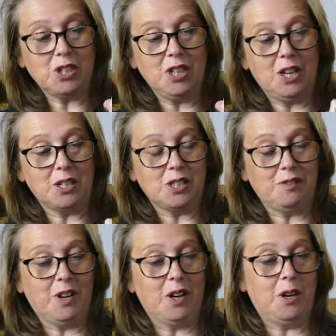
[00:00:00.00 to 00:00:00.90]
a lot
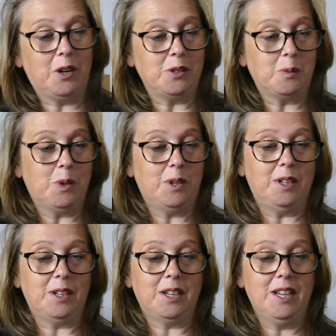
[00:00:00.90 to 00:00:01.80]
of hard
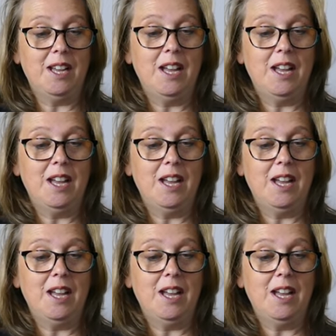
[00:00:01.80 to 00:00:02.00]
work.